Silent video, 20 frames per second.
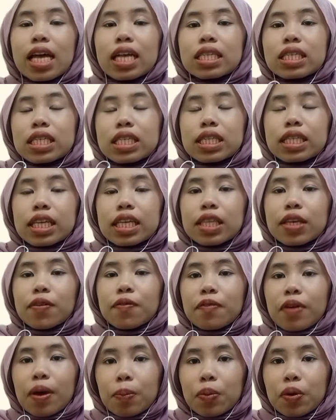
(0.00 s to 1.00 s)
synthetic
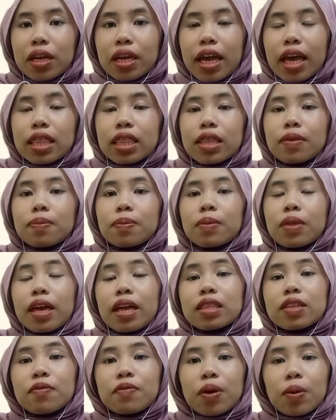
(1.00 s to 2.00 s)
fabric and
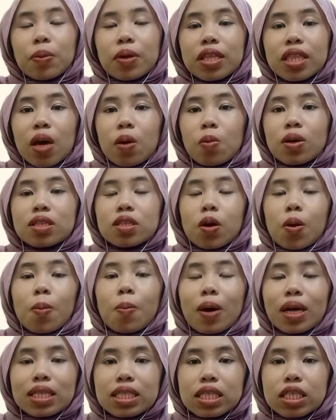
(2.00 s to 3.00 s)
the fabric that was
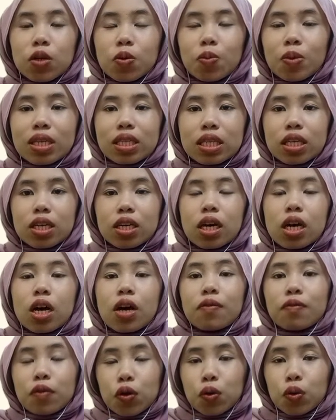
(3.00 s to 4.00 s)
combusted with the
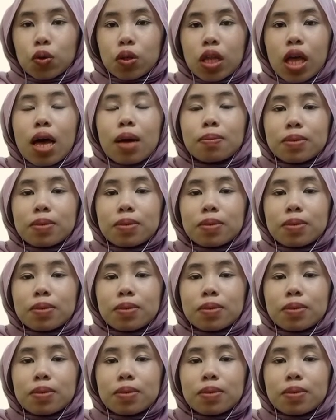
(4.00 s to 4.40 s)
fuel.